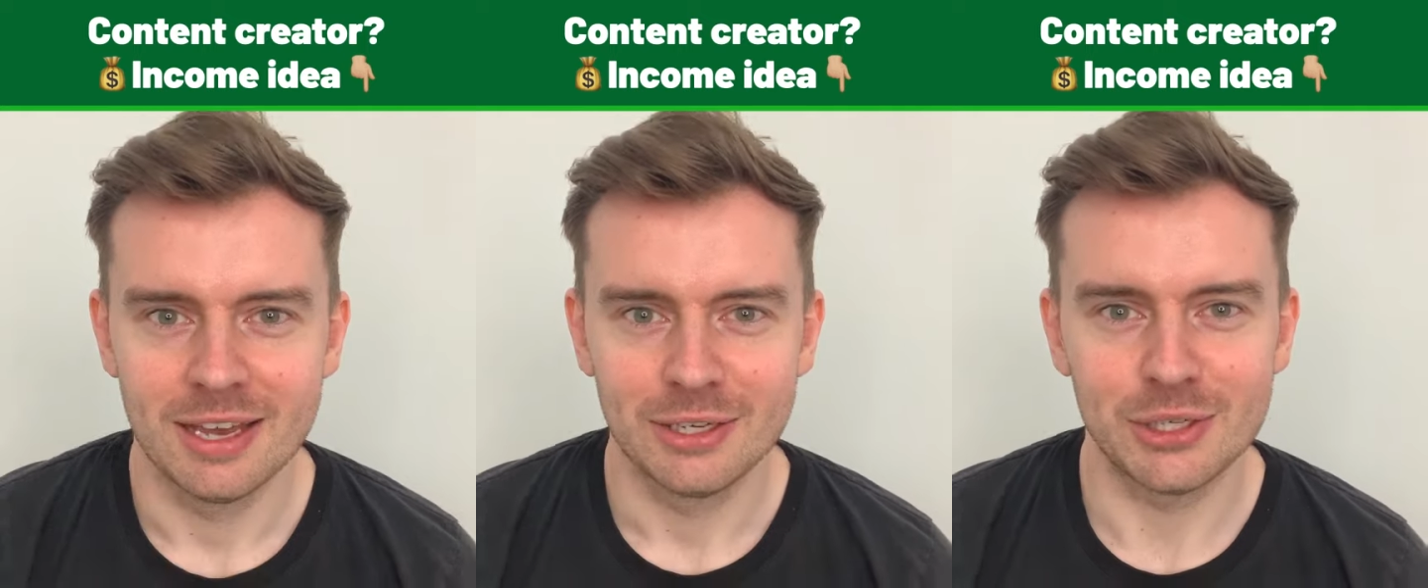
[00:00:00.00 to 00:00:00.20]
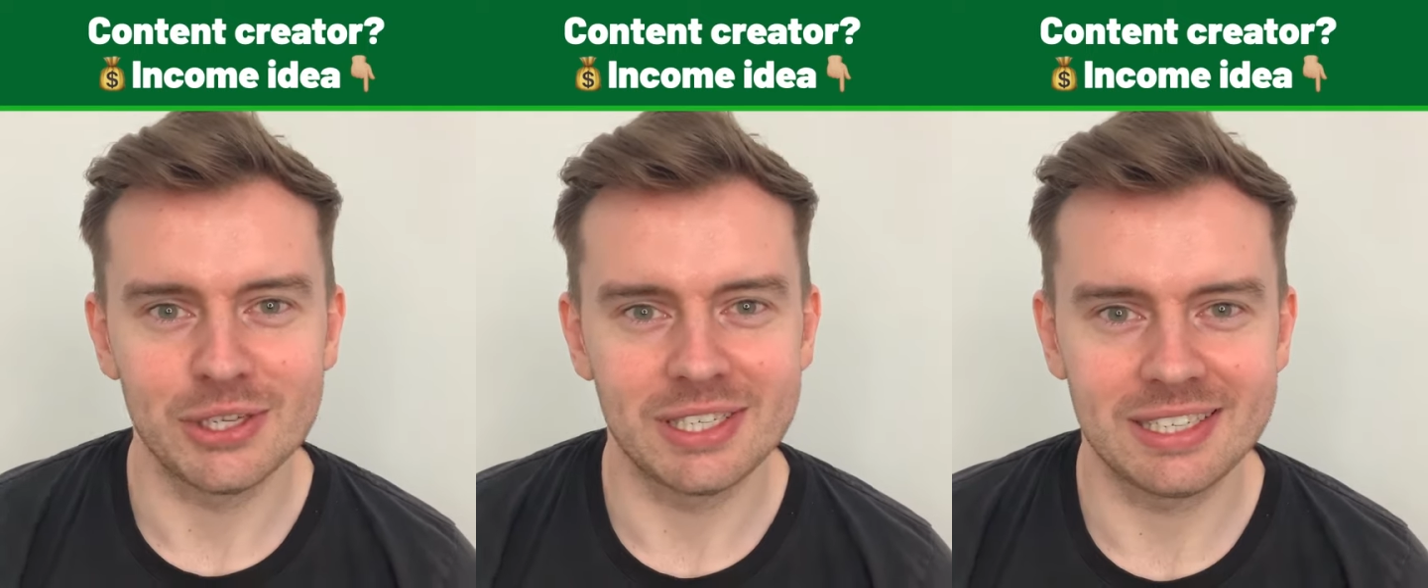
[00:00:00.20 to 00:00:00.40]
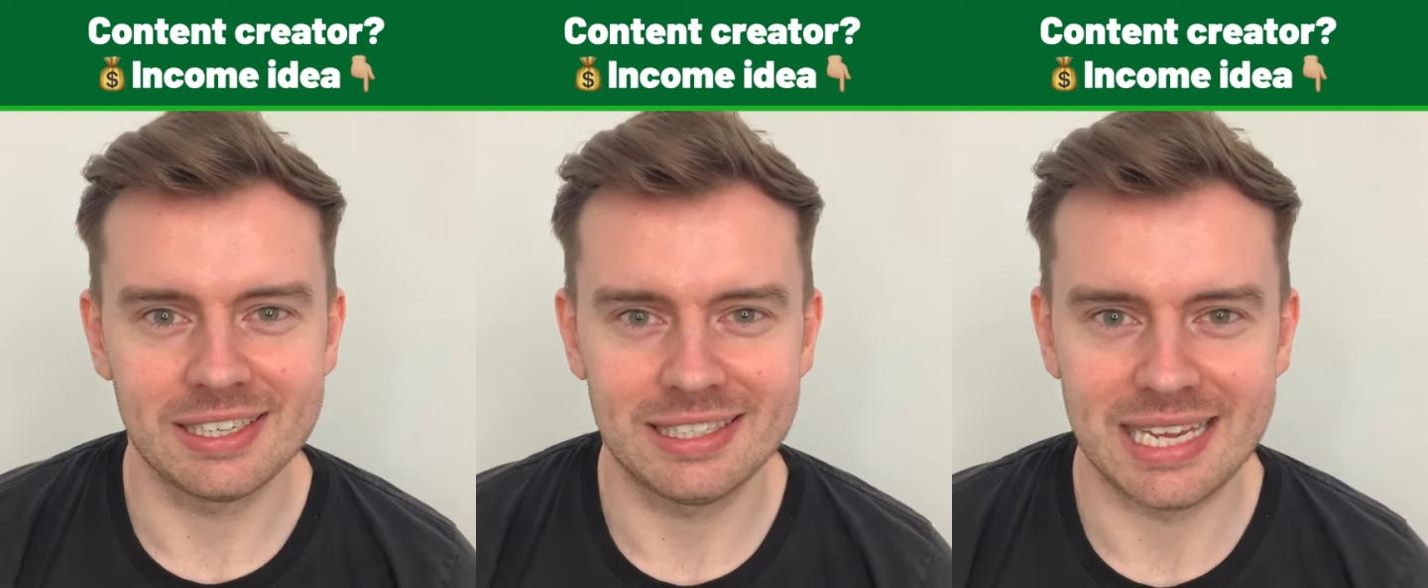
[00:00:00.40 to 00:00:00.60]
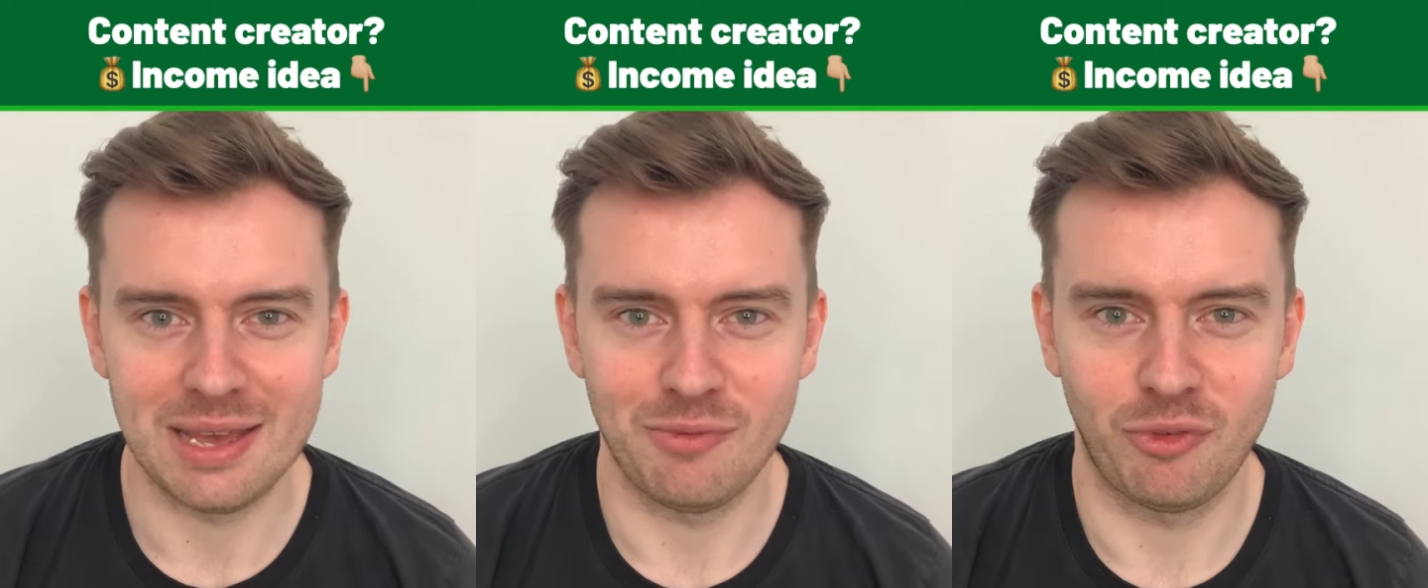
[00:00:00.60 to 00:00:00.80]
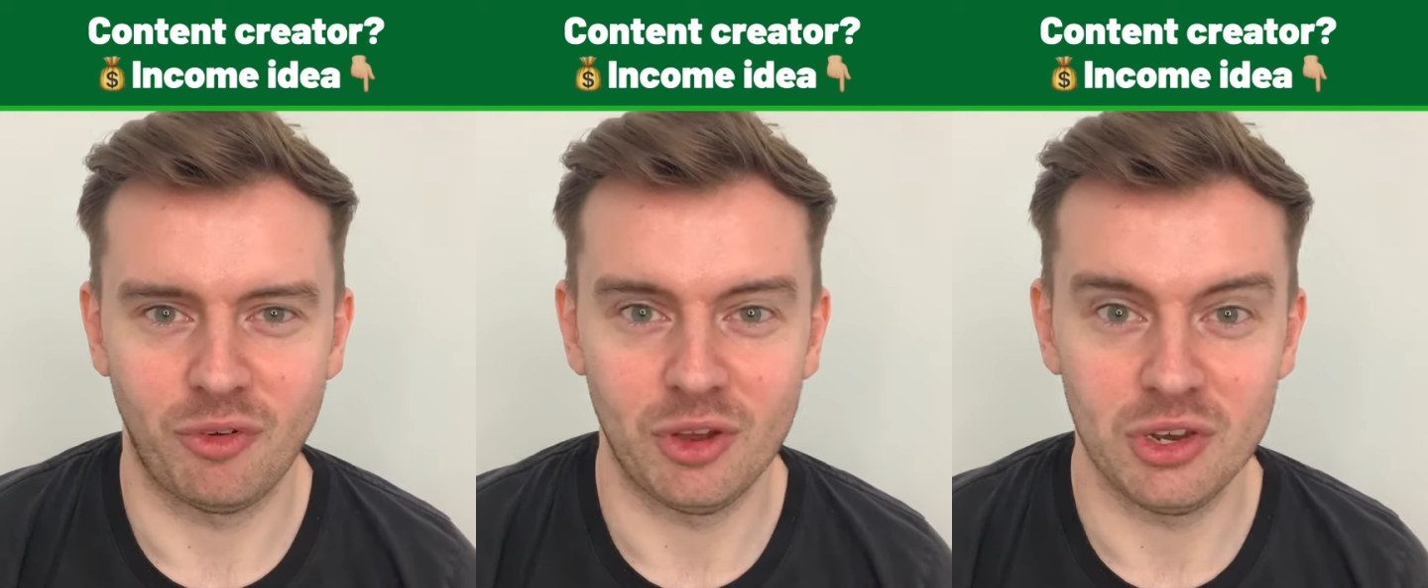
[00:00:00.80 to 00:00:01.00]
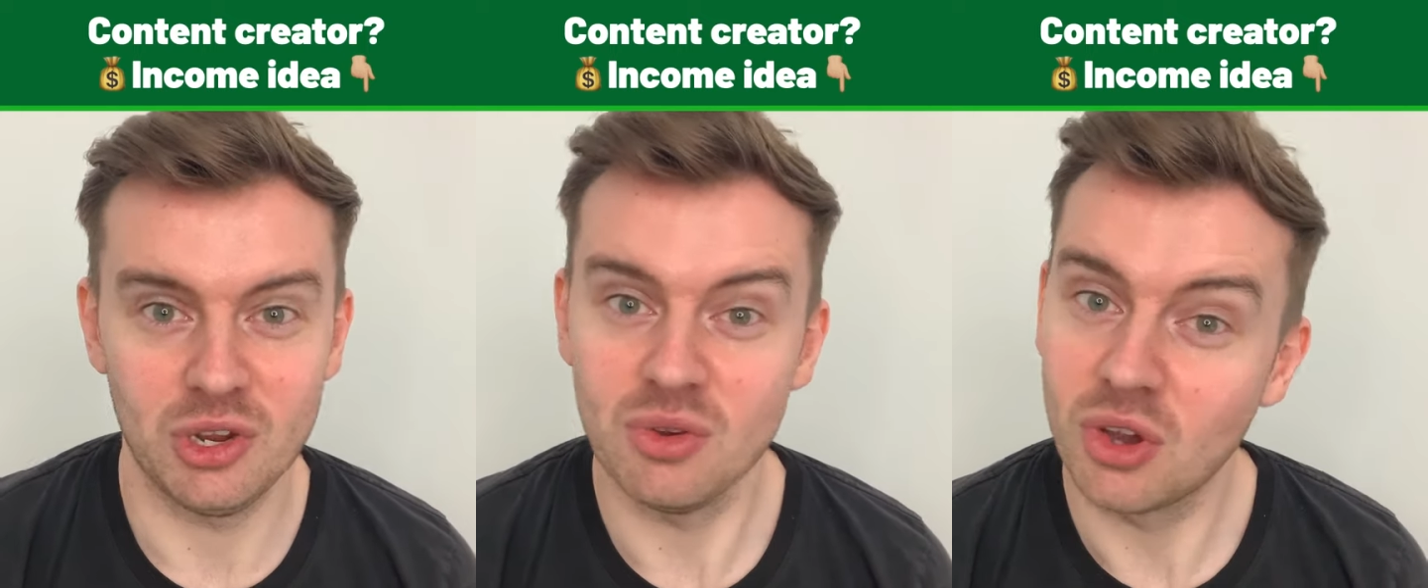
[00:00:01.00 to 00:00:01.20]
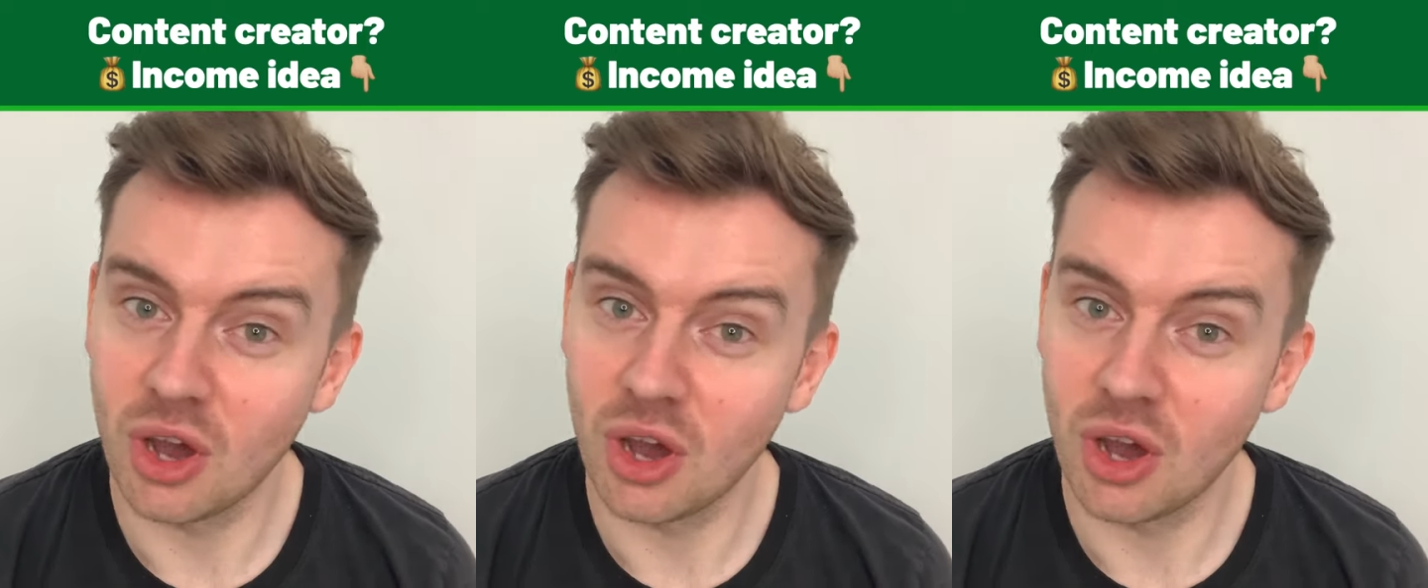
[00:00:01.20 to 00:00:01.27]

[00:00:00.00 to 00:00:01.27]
So this is a tip for new